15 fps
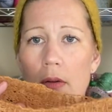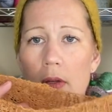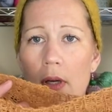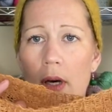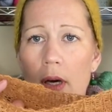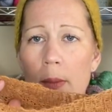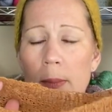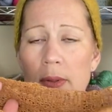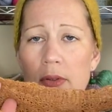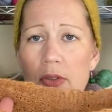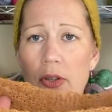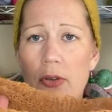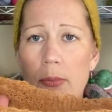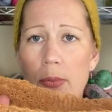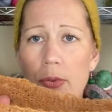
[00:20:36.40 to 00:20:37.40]
garment
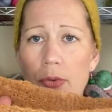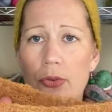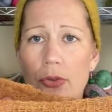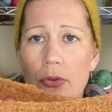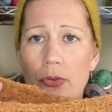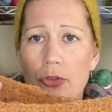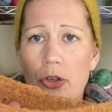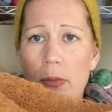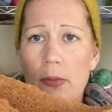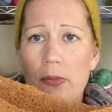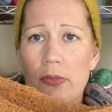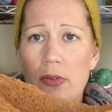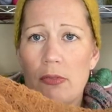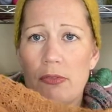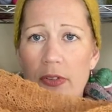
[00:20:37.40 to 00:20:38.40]
that you put on top of
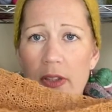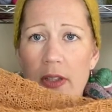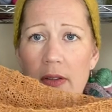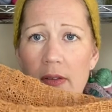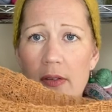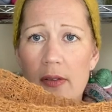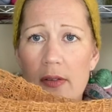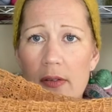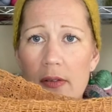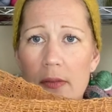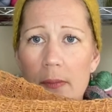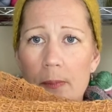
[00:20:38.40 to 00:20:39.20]
something else.